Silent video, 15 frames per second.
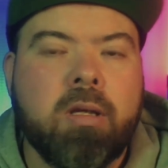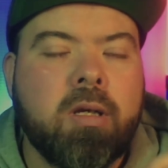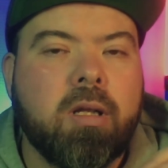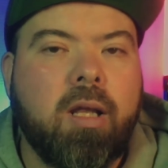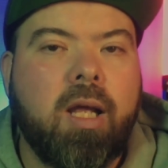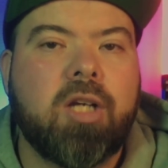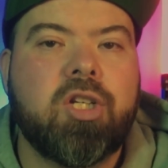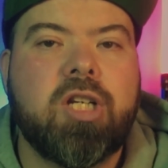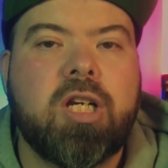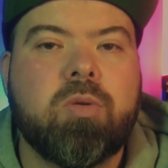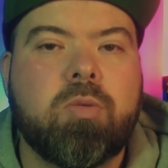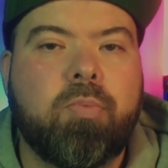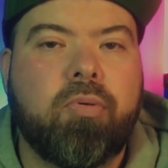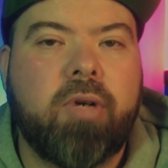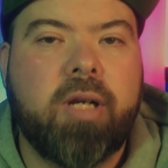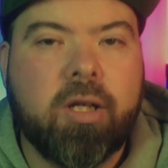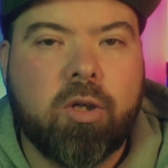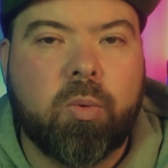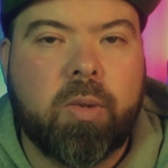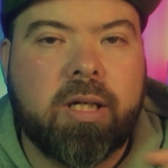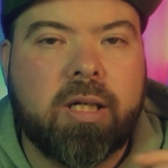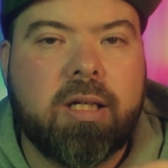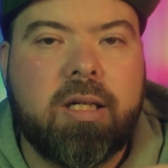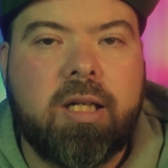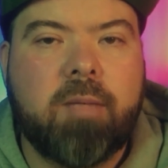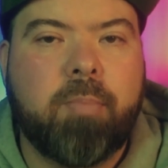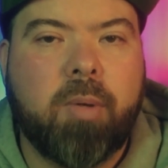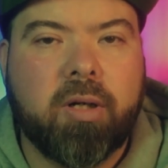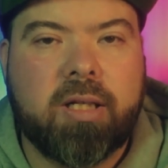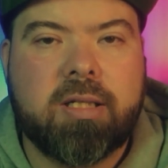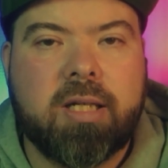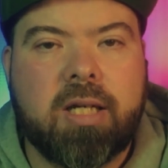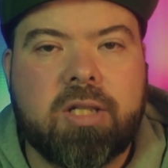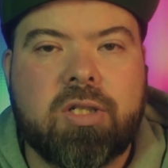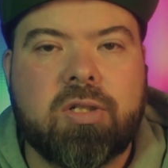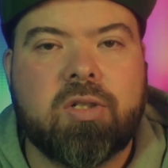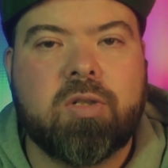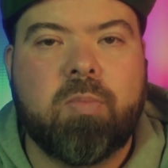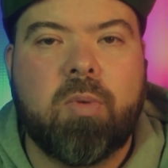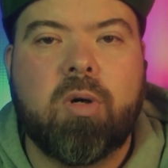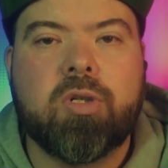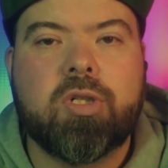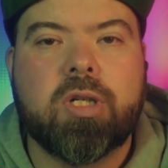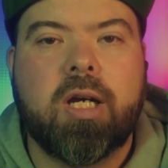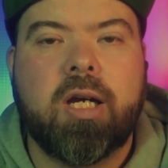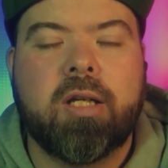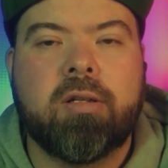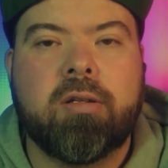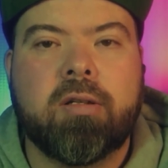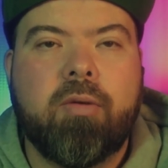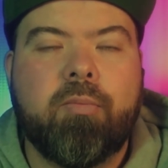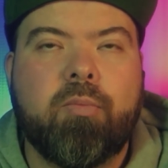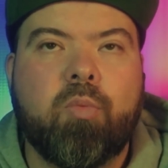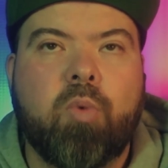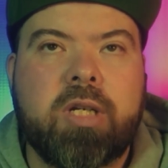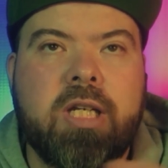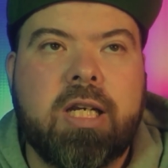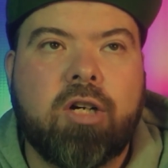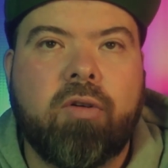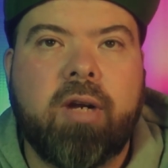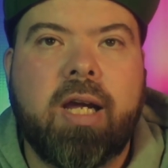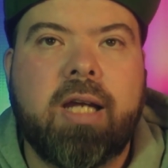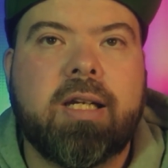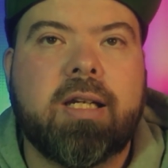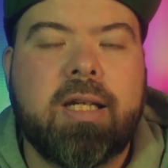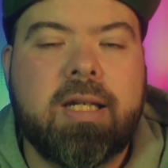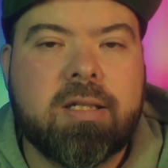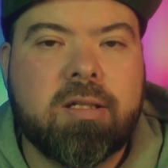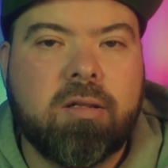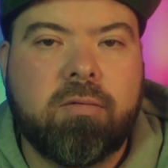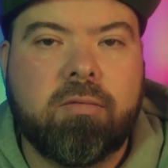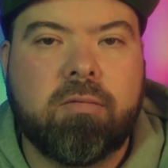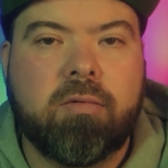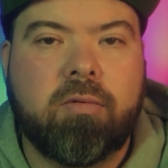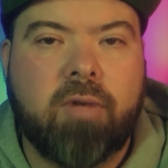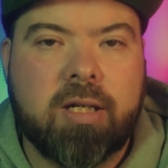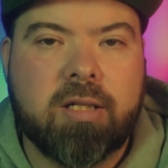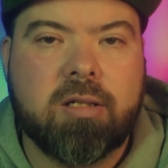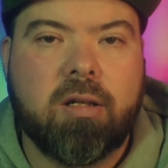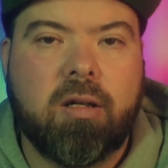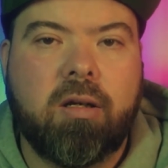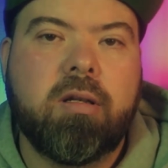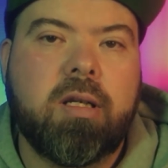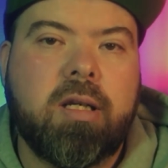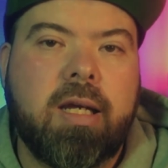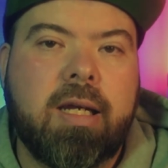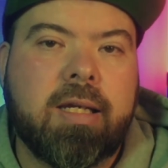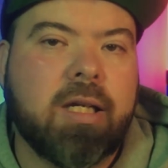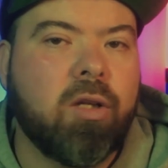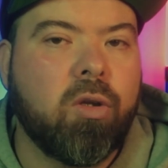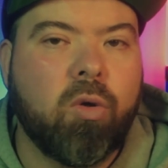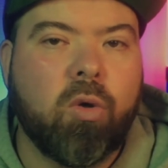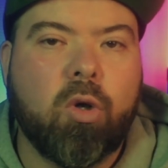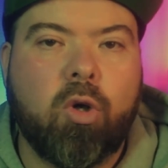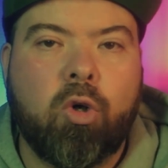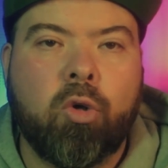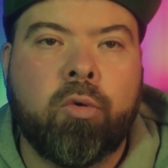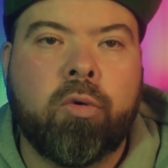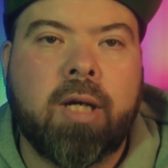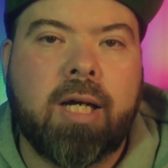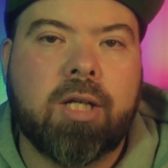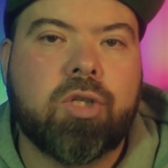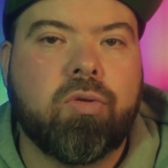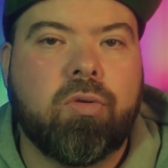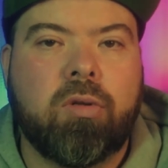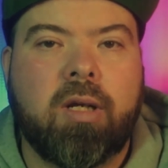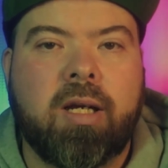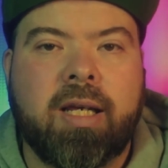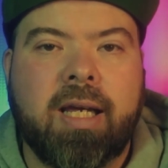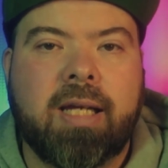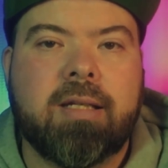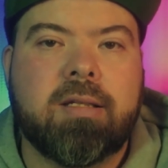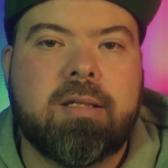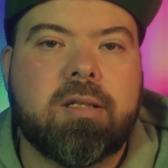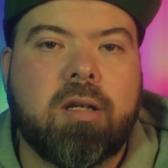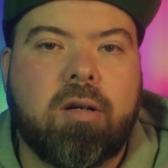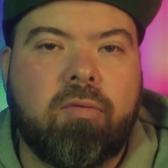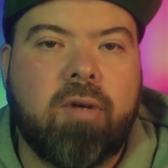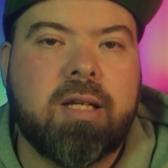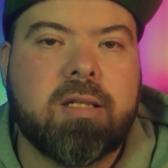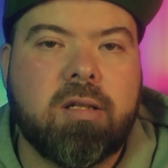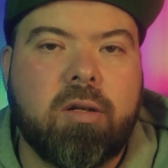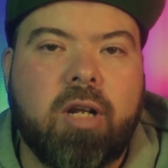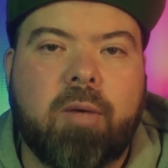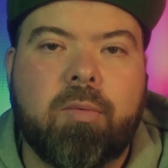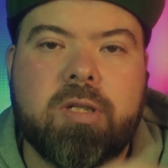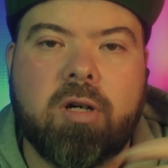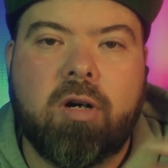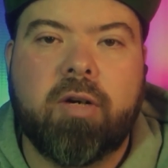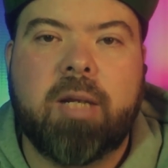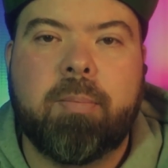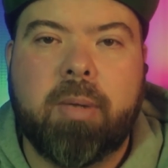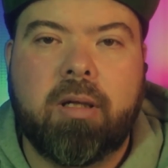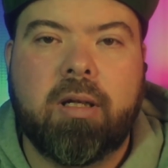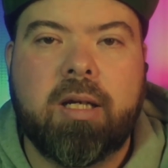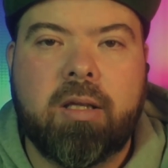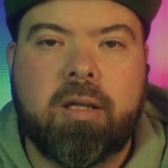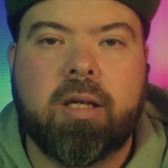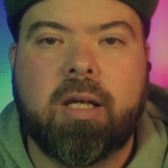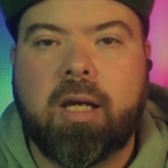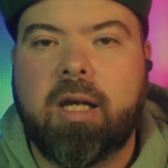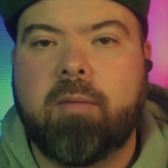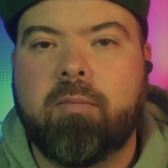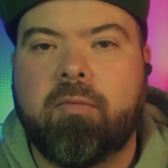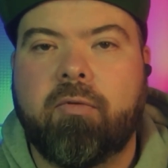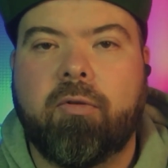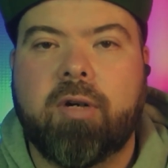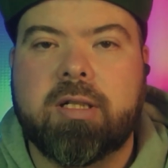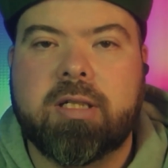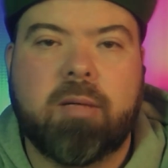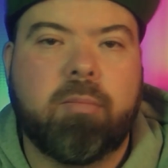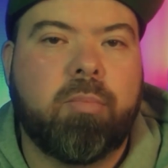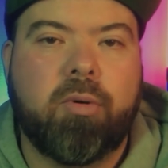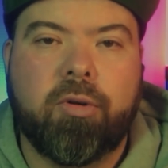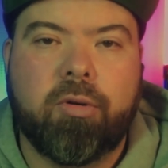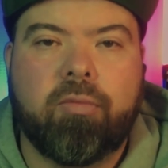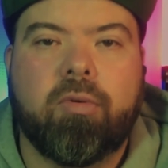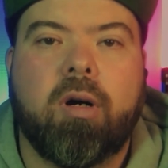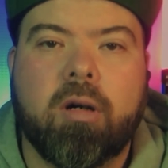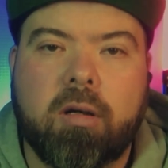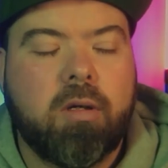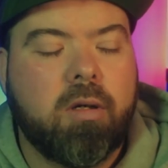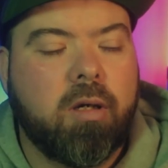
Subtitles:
Last year's was pretty good. We didn't need body textures as much, and when you created a decent wrestler, it didn't look unnatural against a wrestler that was already built in the game. For example, The Rock.